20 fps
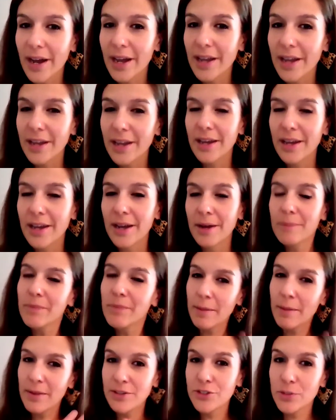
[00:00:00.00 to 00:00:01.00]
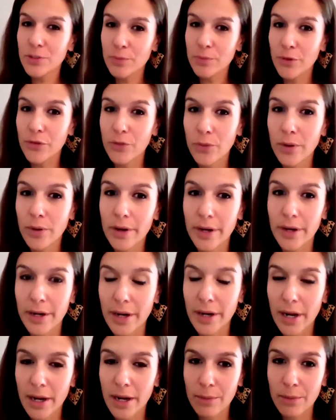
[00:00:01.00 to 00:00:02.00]
I mentioned
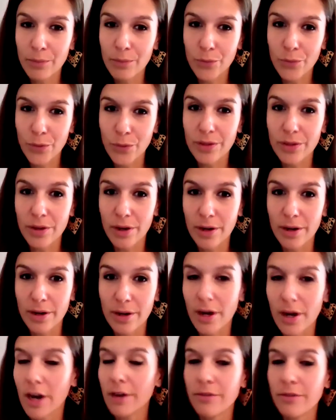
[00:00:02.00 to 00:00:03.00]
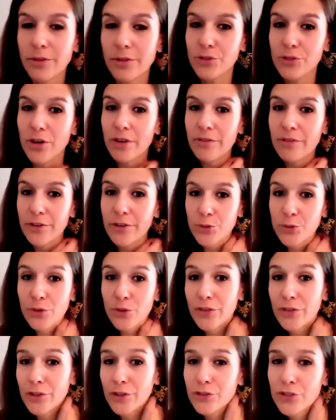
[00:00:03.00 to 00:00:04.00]
before with our
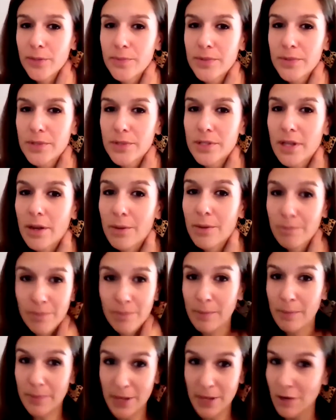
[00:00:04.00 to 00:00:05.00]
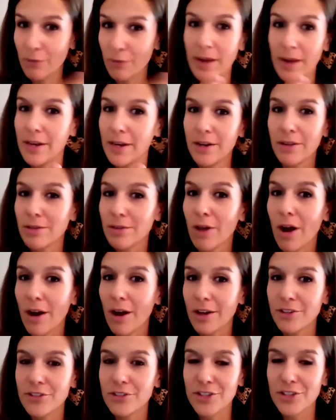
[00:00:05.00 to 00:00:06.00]
virtual field trips, like being ready to
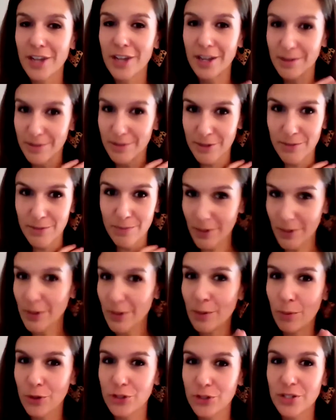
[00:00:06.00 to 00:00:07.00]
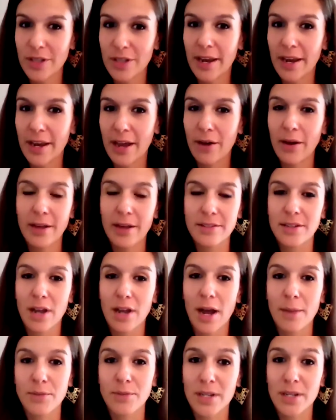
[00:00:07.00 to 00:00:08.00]
launch and push that out as an
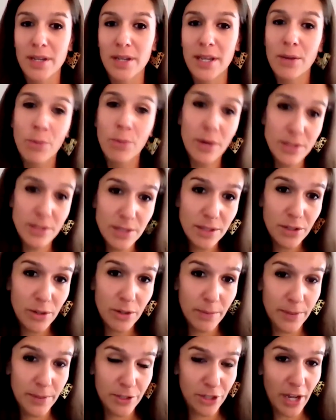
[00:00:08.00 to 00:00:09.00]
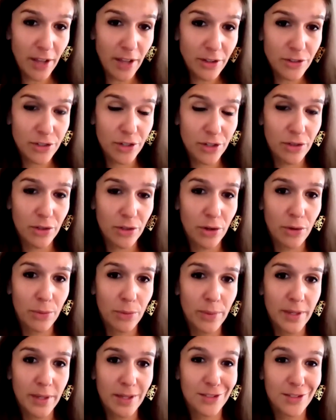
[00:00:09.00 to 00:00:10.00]
option. It was a little bit challenging though,
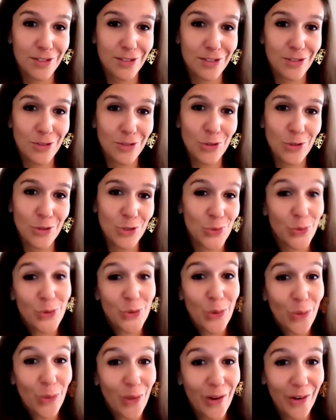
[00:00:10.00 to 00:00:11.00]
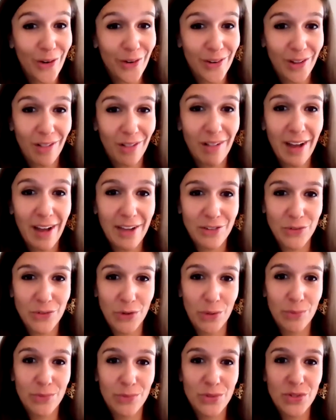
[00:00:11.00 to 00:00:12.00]
because students were no longer in a
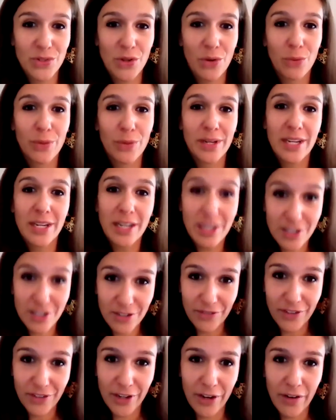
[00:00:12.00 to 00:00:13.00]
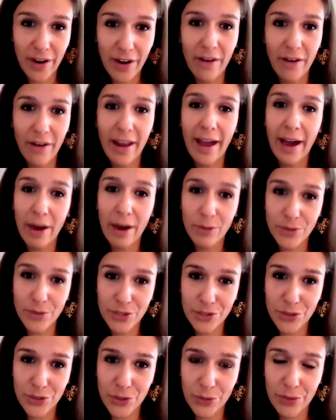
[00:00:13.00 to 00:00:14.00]
classroom. So we needed to figure out how
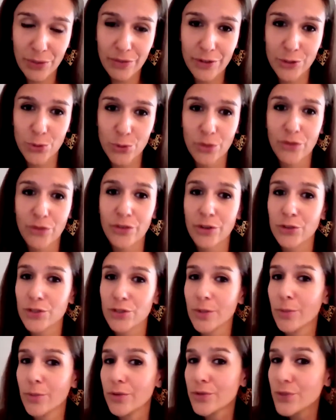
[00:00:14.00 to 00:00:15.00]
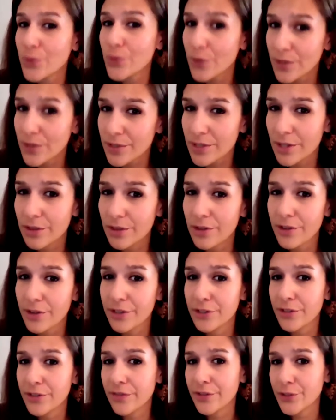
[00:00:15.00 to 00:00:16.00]
to do a virtual field trip with students in their
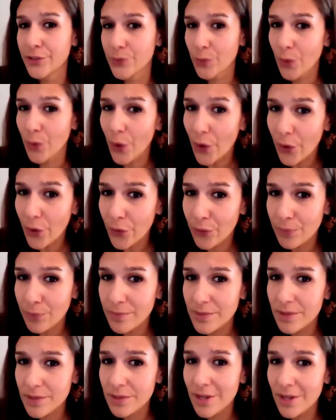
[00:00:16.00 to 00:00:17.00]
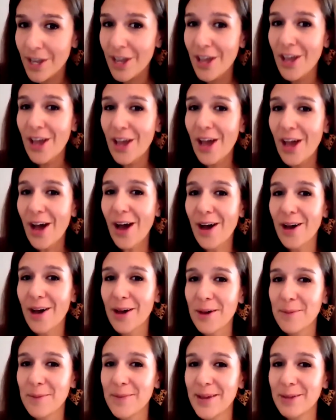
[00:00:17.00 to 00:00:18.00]
individual homes
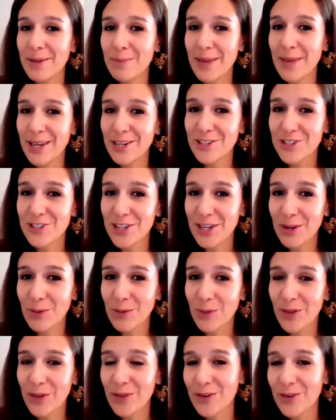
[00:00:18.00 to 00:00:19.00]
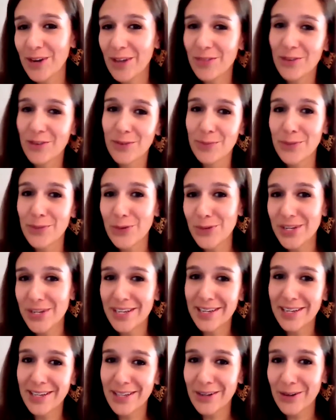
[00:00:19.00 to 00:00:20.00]
and managing whether or not they're
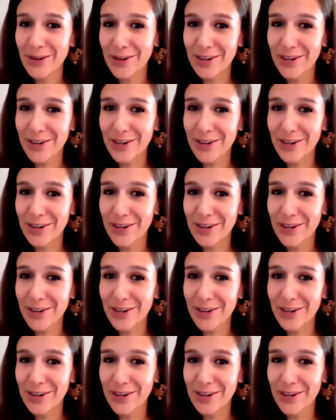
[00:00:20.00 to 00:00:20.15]
muted